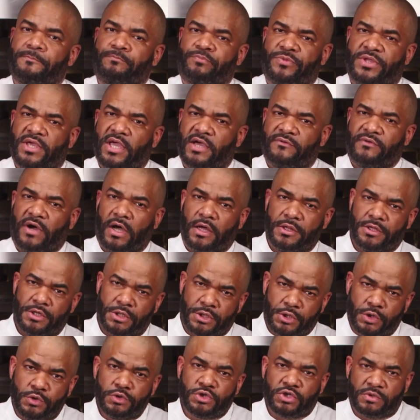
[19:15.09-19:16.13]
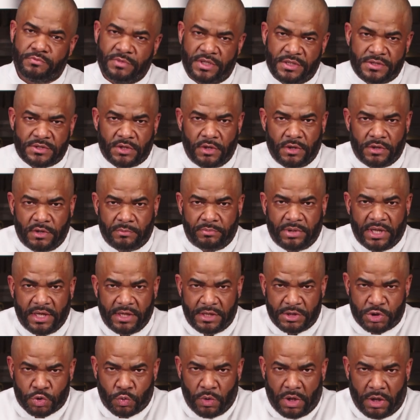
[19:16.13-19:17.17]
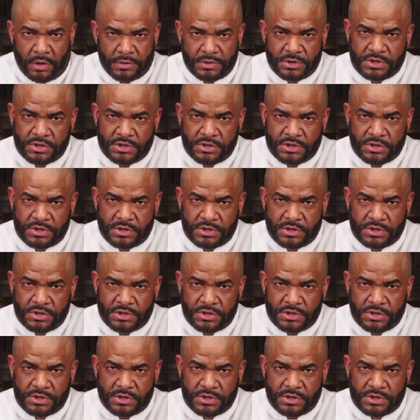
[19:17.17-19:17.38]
and you have all the accoutrements on the plate as well.